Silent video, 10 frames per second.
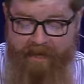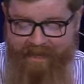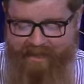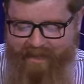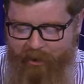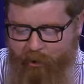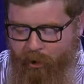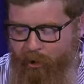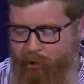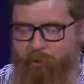let us deal
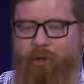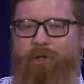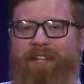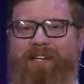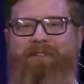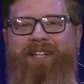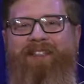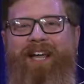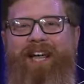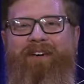shrewdly with
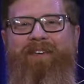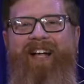them.